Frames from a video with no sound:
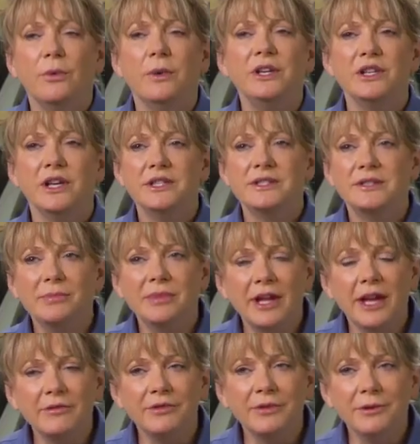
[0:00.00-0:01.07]
We changed the
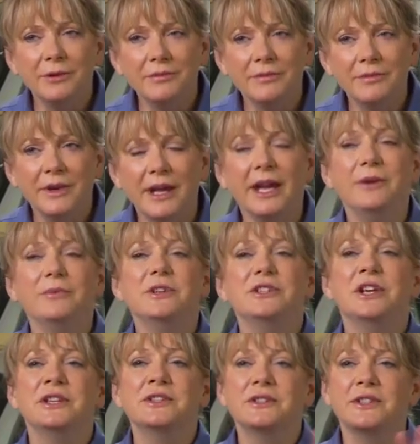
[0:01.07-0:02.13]
platform and we
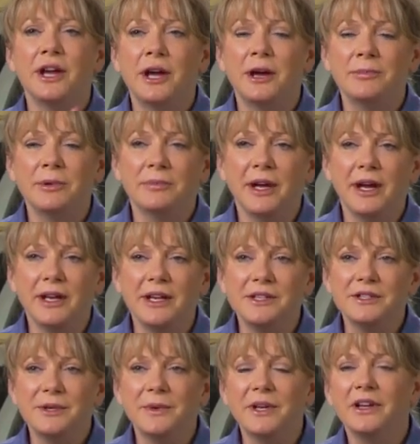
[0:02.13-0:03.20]
changed the upper body.
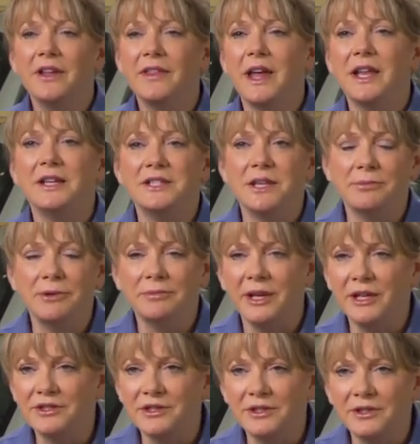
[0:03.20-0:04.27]
So we call that a double
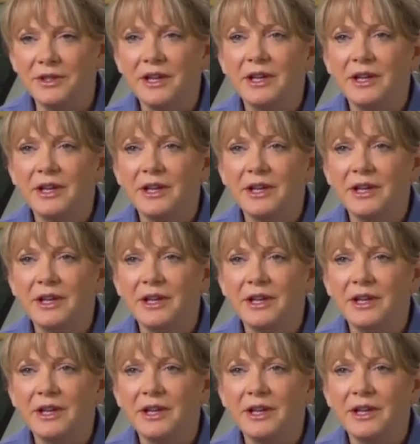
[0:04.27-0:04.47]
major.